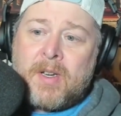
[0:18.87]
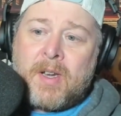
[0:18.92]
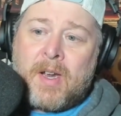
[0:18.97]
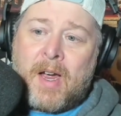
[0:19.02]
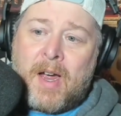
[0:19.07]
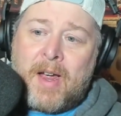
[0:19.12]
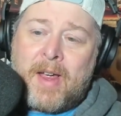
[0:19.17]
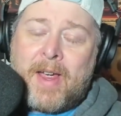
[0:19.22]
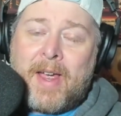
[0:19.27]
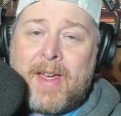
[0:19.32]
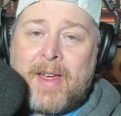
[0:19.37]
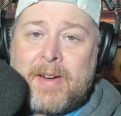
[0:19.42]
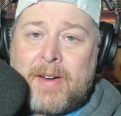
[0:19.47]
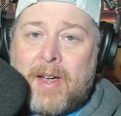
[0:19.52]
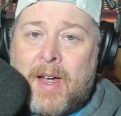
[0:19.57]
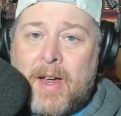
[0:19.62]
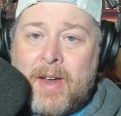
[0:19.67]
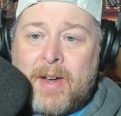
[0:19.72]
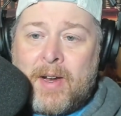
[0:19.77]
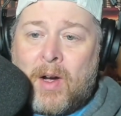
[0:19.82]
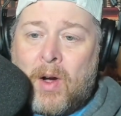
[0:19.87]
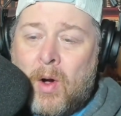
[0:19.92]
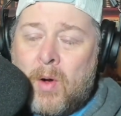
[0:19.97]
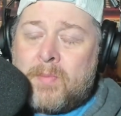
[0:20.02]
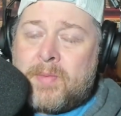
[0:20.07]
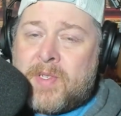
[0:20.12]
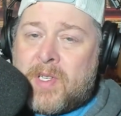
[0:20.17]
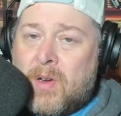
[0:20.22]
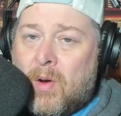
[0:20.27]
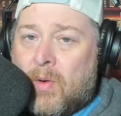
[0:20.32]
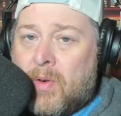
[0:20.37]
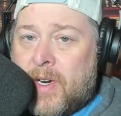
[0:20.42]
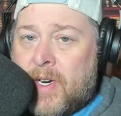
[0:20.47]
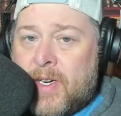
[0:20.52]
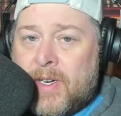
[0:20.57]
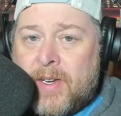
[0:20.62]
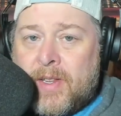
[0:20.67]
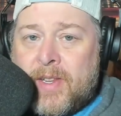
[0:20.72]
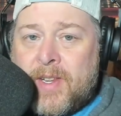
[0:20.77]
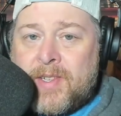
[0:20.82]
I had high hopes going
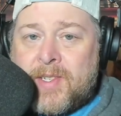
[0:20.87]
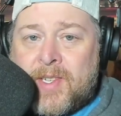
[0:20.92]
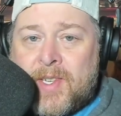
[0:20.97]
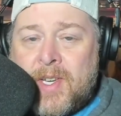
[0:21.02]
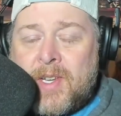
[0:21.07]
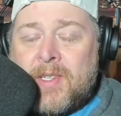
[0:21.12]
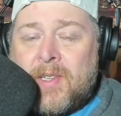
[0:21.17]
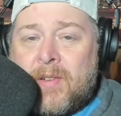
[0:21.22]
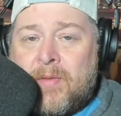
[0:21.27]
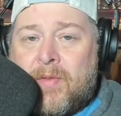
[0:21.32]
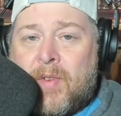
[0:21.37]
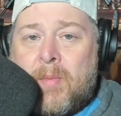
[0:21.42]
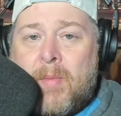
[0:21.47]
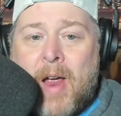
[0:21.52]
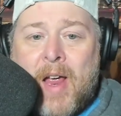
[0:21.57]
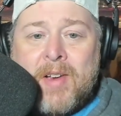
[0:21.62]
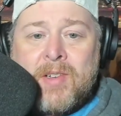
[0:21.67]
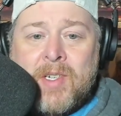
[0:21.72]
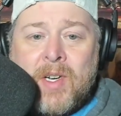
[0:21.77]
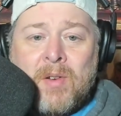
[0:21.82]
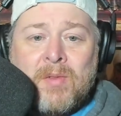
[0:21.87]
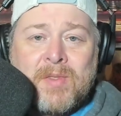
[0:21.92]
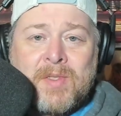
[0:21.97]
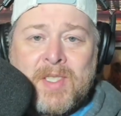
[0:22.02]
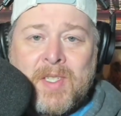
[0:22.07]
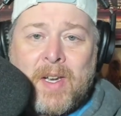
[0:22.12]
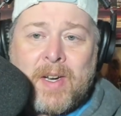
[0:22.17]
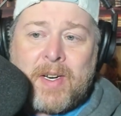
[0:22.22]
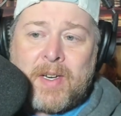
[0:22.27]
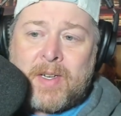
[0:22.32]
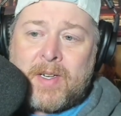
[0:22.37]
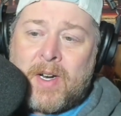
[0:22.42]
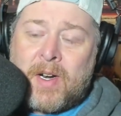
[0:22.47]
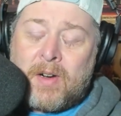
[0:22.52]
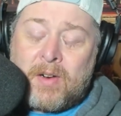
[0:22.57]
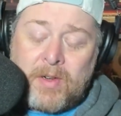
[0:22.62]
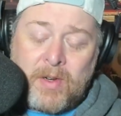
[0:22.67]
into this season for Mac Jones' second year.